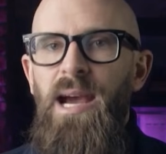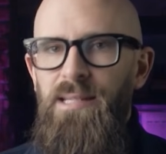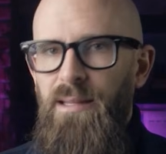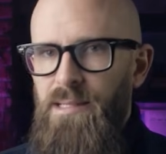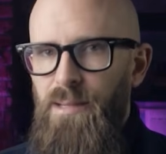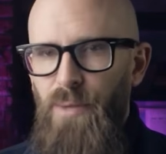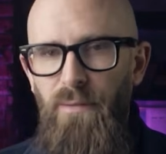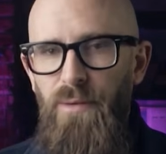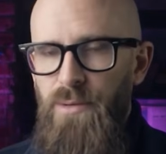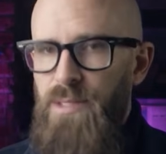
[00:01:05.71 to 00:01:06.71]
and other similar
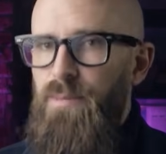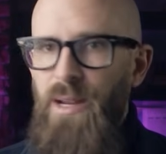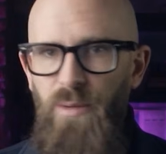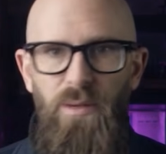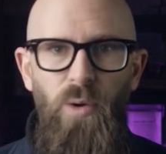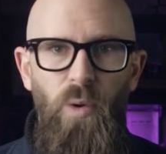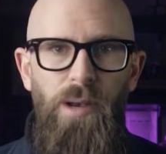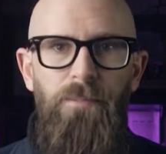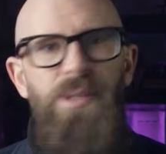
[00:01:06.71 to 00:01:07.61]
foods made with corn.